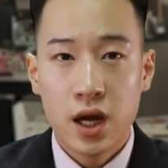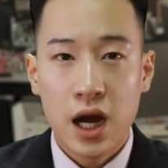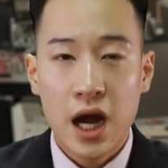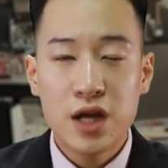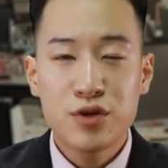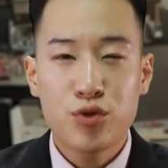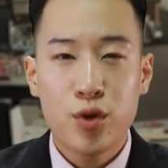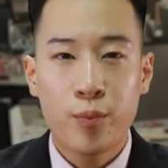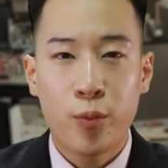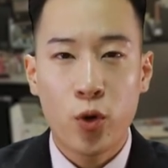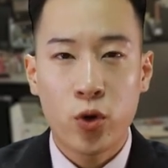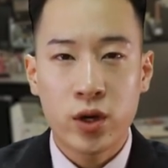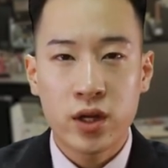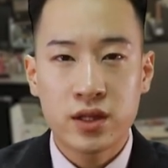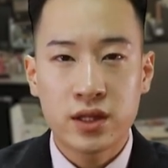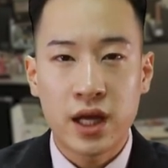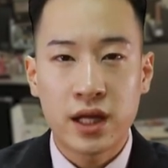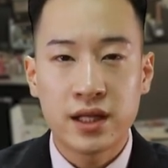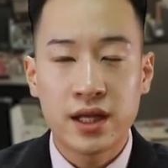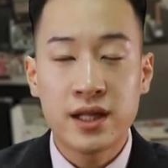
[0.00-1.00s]
has
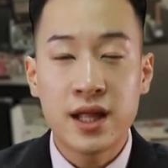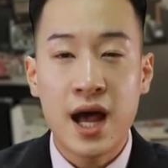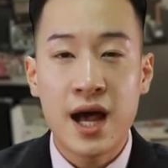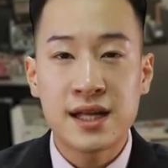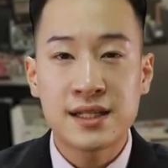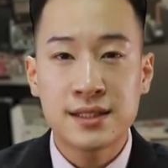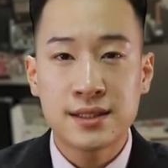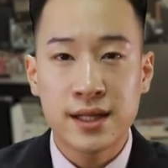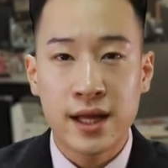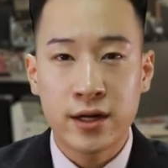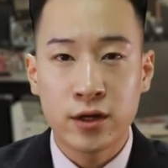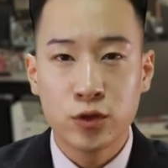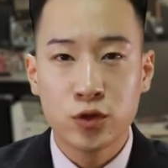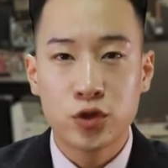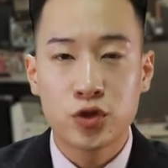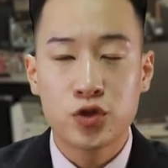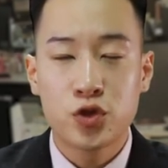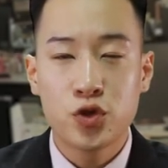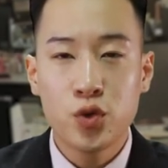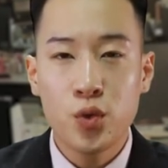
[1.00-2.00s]
reported that it has settled
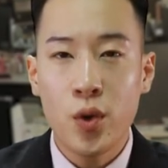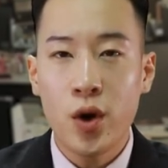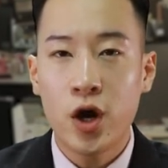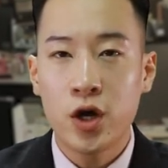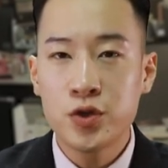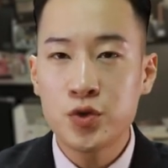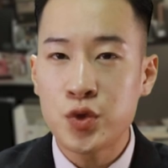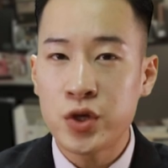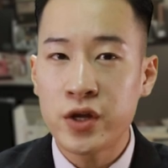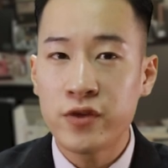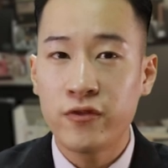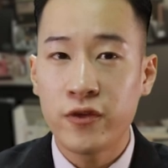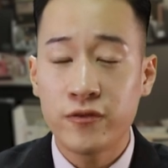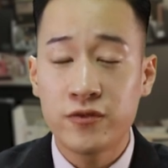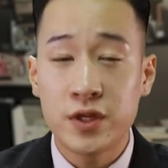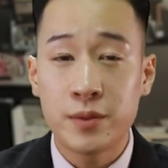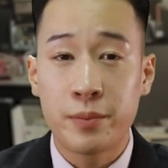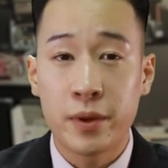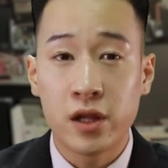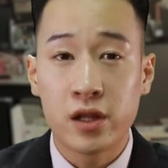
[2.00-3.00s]

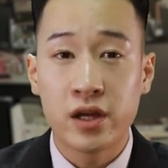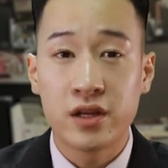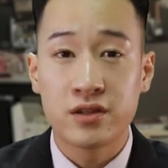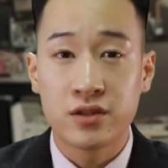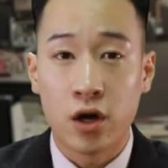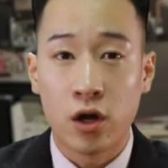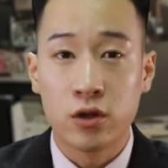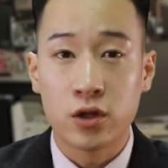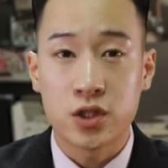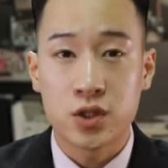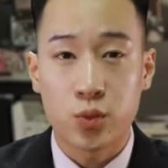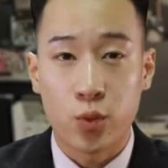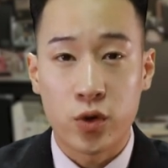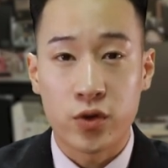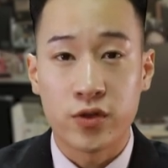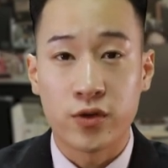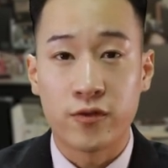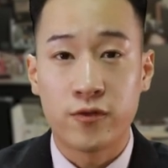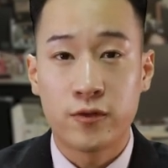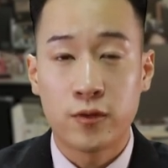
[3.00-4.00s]
$250 billion
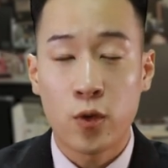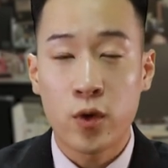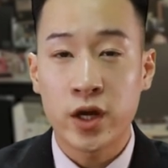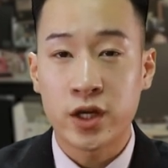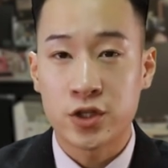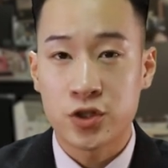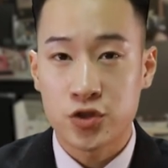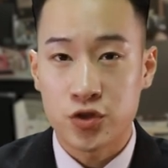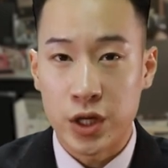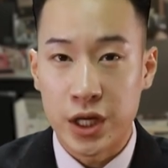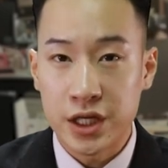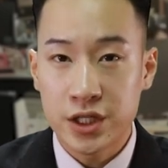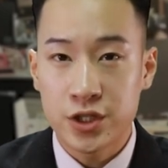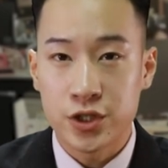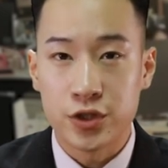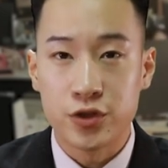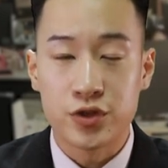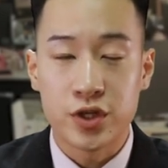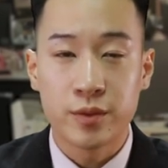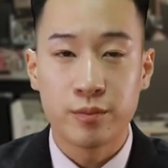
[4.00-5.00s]
worth of Forex trades
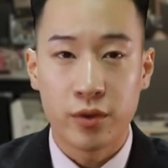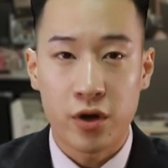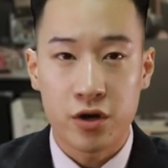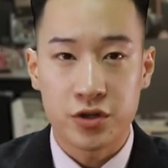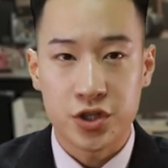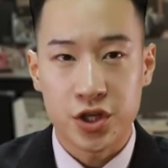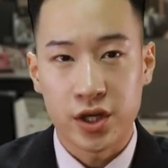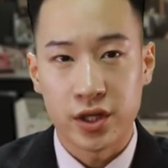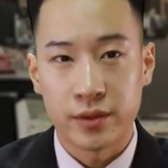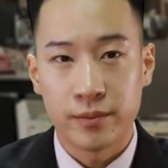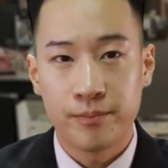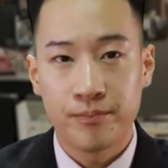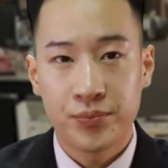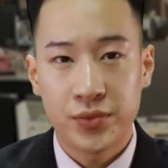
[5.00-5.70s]
using blockchain.